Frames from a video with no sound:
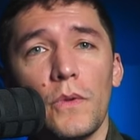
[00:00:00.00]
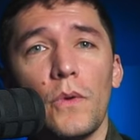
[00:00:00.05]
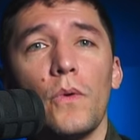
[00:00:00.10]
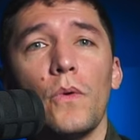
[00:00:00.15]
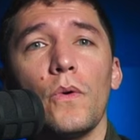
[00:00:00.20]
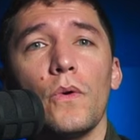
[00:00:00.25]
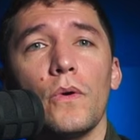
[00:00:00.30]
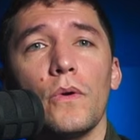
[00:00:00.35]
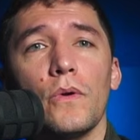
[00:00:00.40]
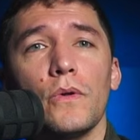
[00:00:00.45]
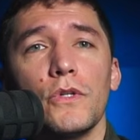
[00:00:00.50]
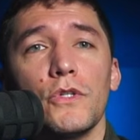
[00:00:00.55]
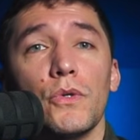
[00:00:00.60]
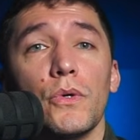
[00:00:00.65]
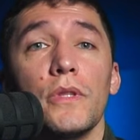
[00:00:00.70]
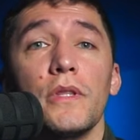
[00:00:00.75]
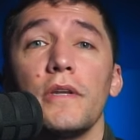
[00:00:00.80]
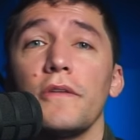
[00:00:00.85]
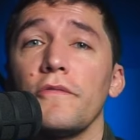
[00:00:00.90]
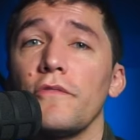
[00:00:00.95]
or
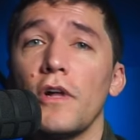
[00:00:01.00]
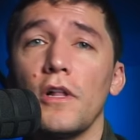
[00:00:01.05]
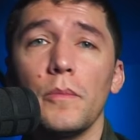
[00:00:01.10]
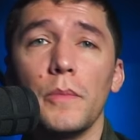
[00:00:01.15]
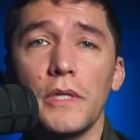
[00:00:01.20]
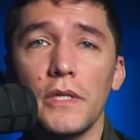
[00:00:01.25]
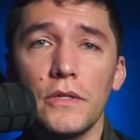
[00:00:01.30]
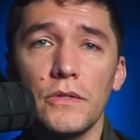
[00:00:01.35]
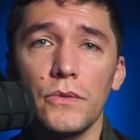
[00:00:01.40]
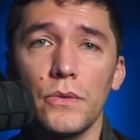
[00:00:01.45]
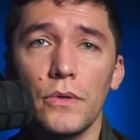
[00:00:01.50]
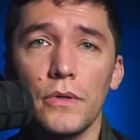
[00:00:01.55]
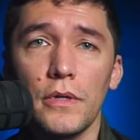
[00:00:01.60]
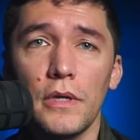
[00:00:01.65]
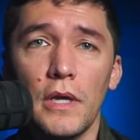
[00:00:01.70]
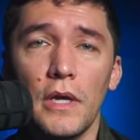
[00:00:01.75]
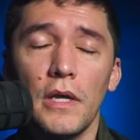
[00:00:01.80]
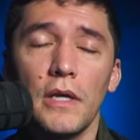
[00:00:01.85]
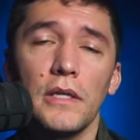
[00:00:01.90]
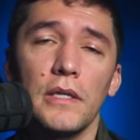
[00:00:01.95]
join the development Discord
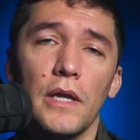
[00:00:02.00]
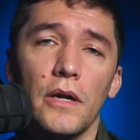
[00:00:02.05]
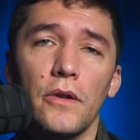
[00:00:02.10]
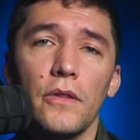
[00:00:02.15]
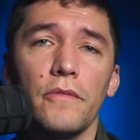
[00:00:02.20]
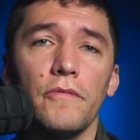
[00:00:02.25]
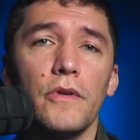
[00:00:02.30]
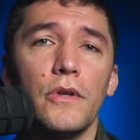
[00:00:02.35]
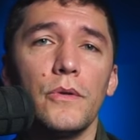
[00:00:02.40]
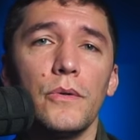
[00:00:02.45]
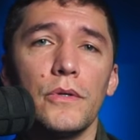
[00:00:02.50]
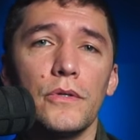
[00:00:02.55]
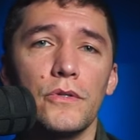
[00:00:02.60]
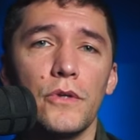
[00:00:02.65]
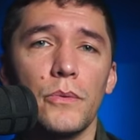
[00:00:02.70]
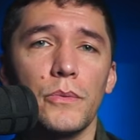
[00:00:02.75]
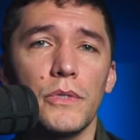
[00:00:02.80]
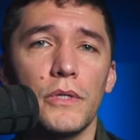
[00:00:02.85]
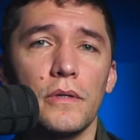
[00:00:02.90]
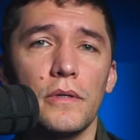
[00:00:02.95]
down in the video
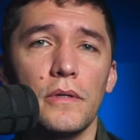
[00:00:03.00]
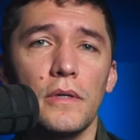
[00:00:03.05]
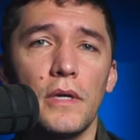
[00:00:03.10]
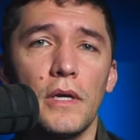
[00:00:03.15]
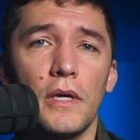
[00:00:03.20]
description.